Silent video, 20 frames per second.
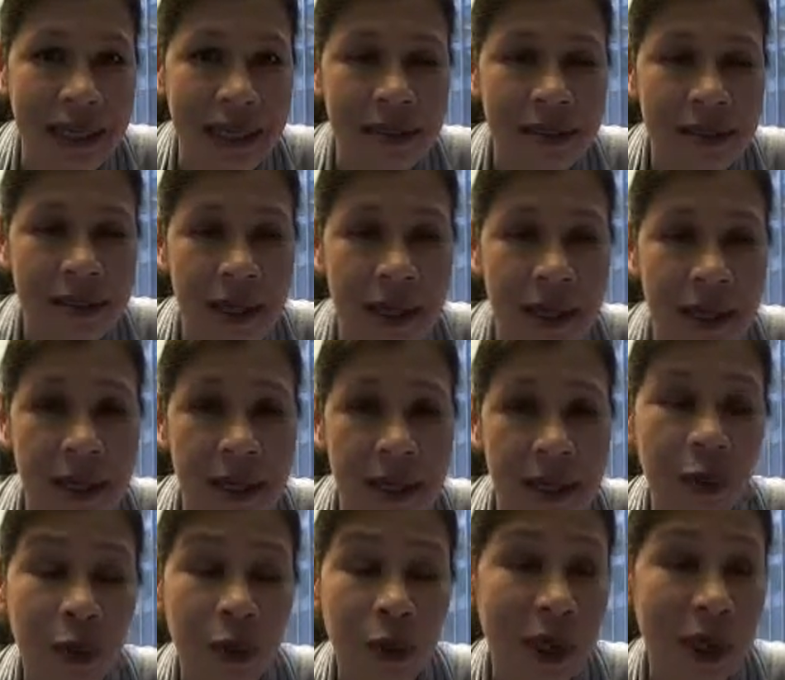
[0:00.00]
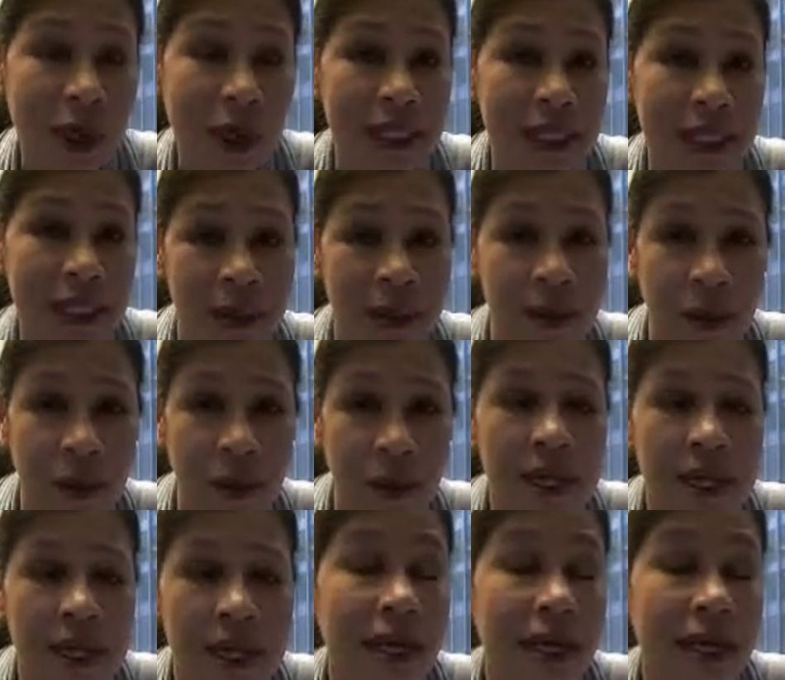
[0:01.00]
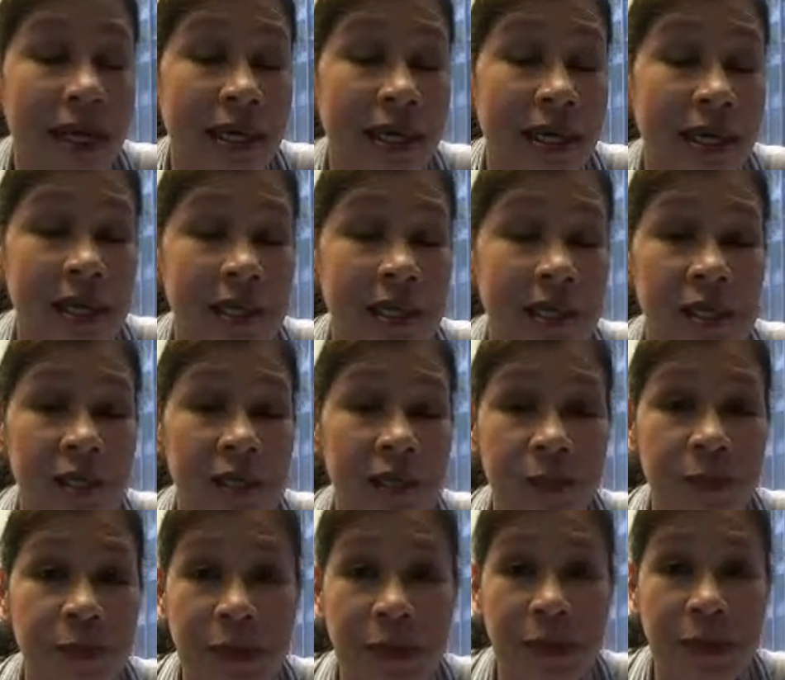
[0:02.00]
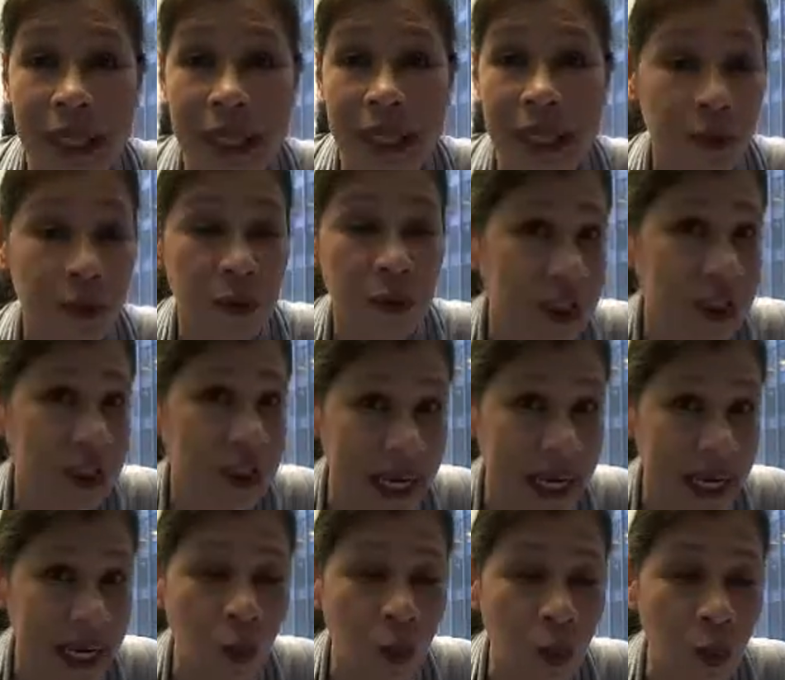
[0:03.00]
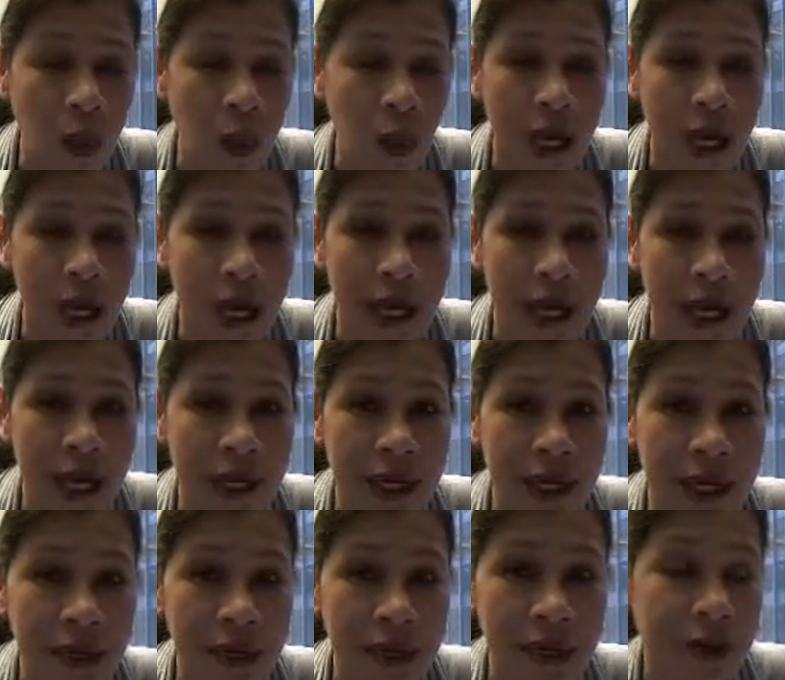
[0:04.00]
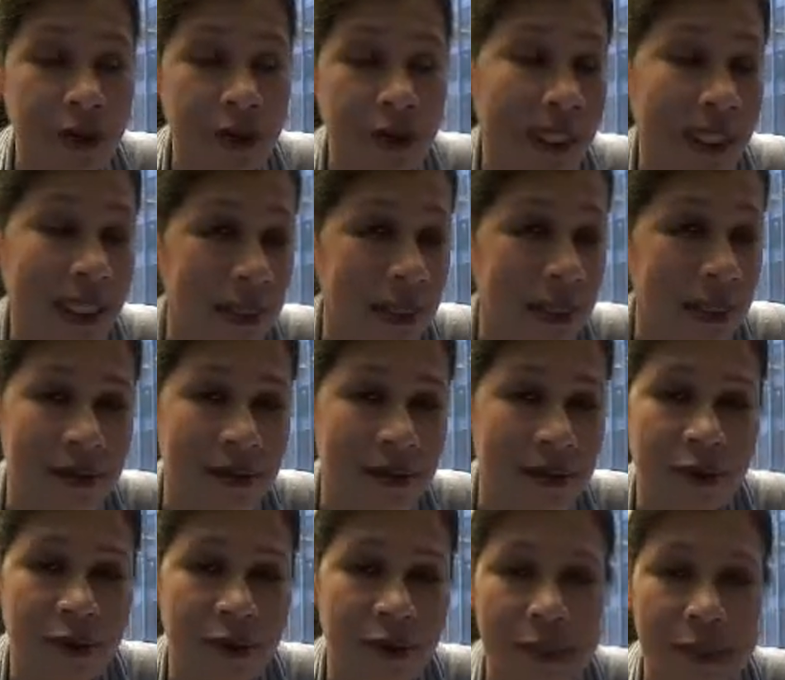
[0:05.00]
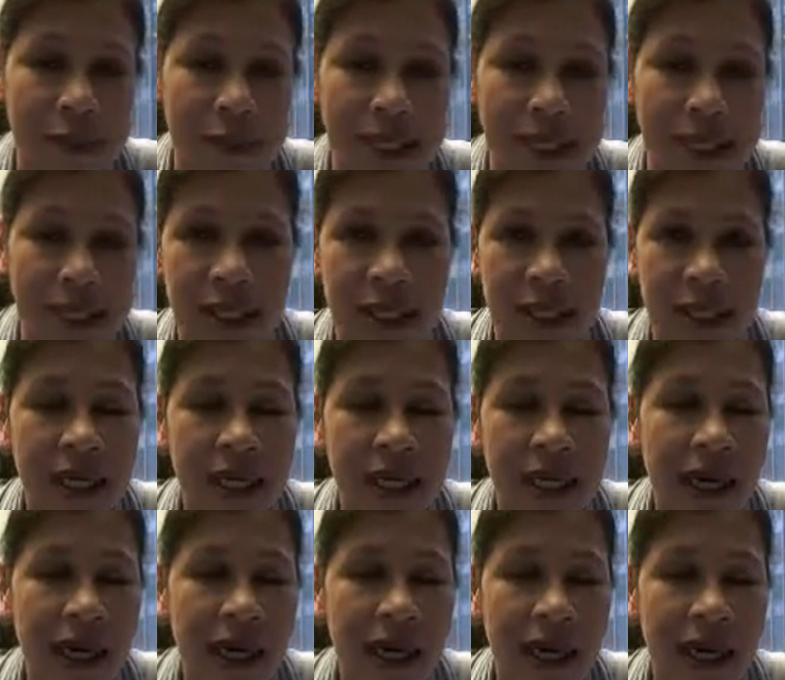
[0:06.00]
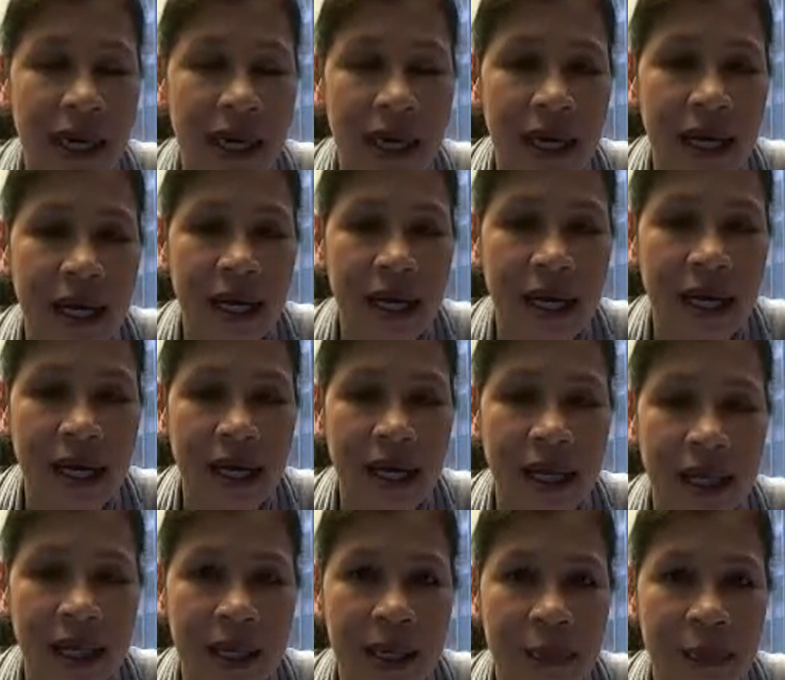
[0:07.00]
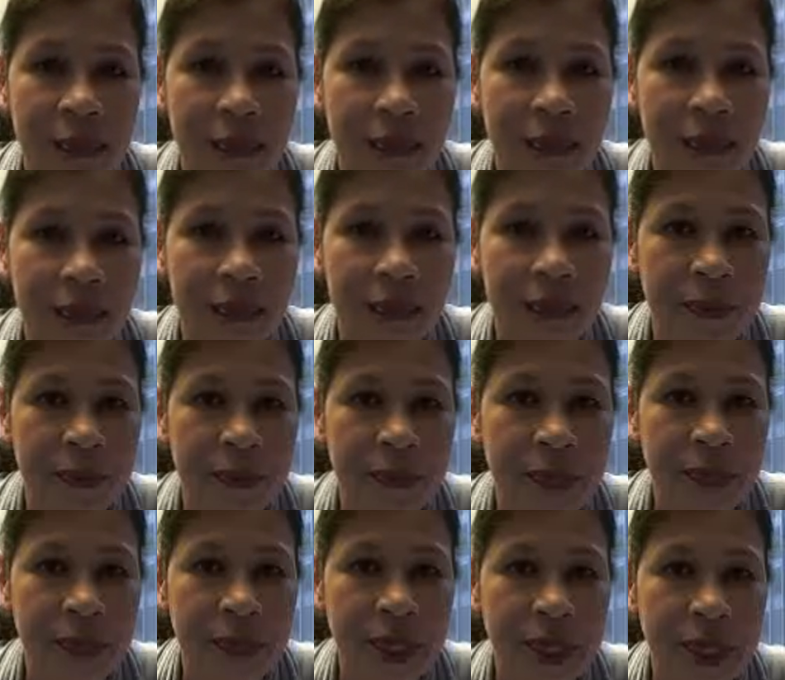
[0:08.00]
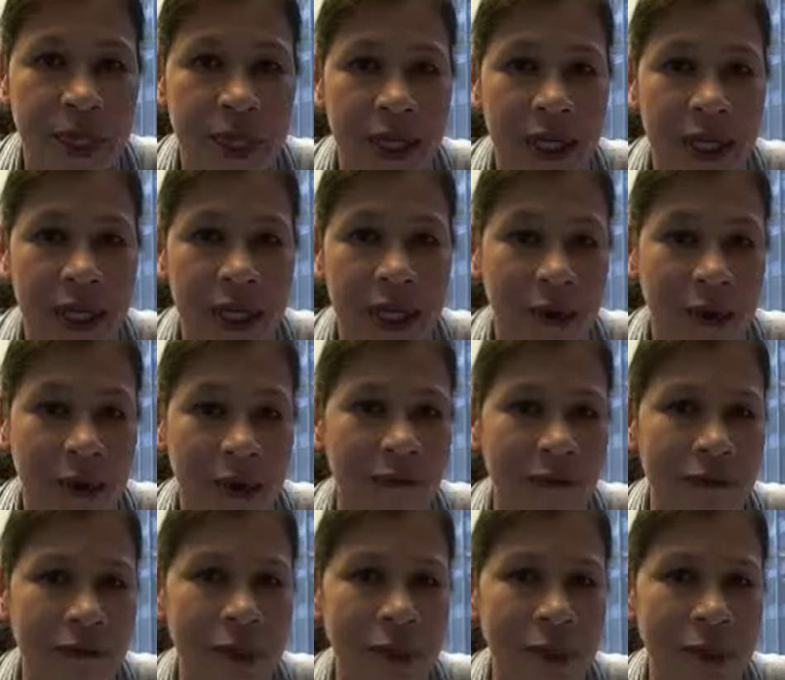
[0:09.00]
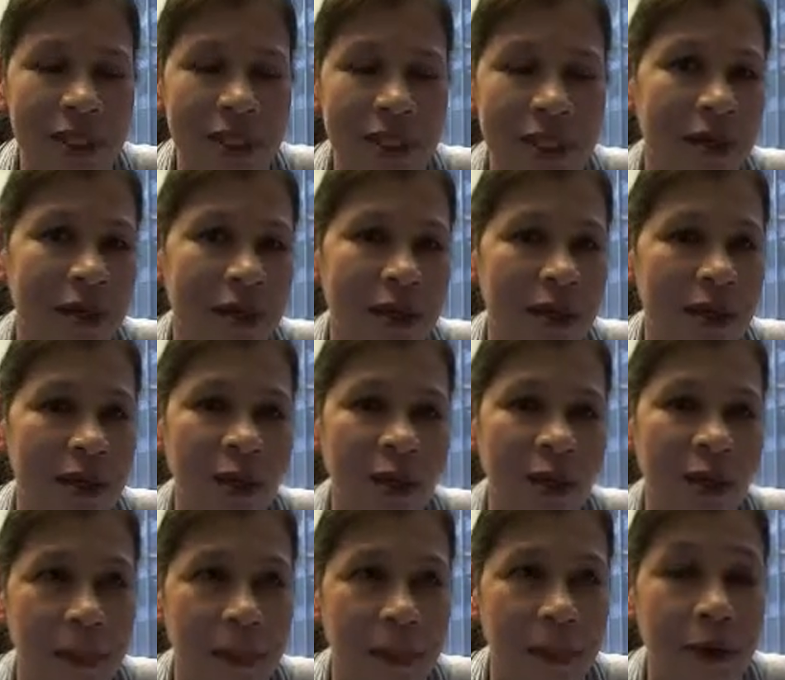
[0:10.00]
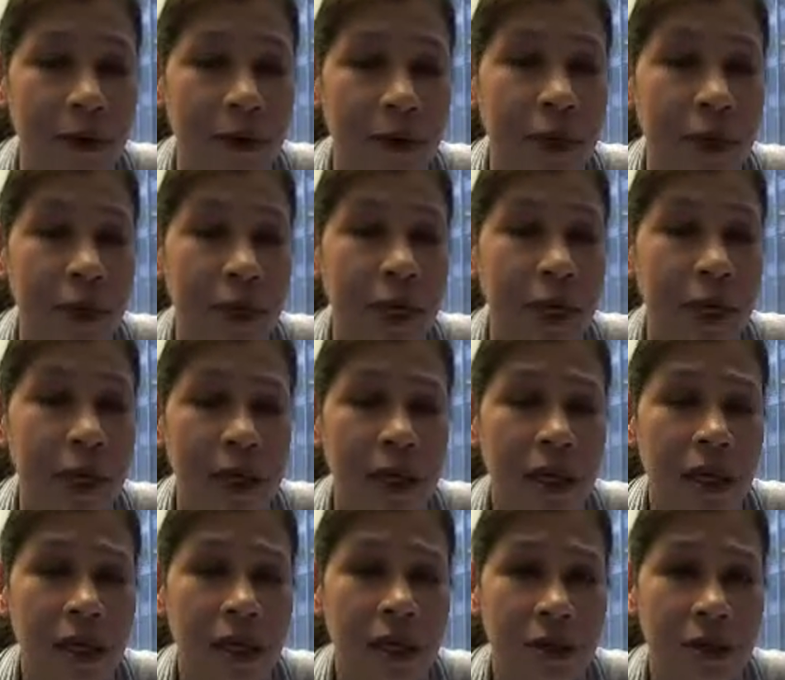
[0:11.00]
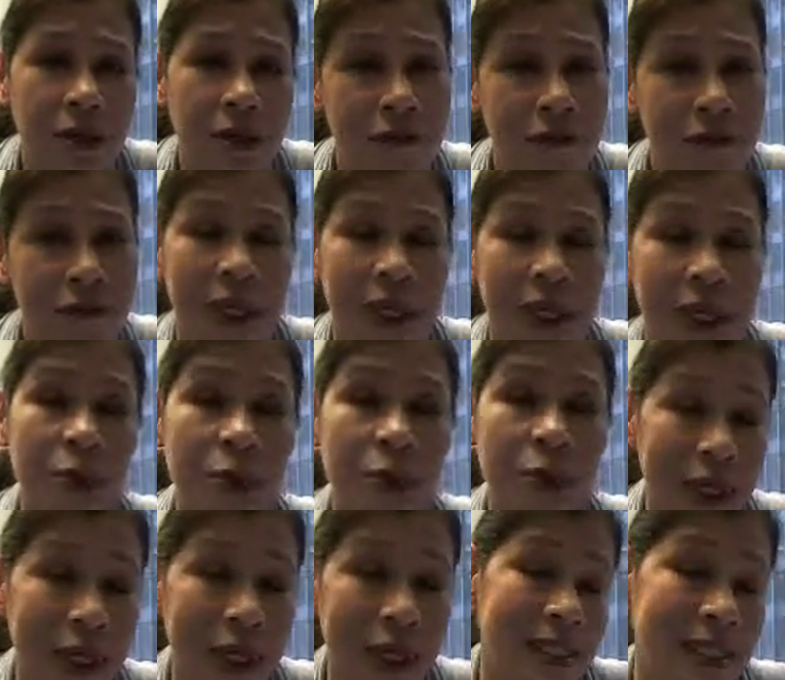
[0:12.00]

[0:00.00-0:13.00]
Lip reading: That's an important aspect of this. Another aspect of this is not only the direct costs that are involved in the payment of claims, but there's some indirect issues that arise, including absenteeism.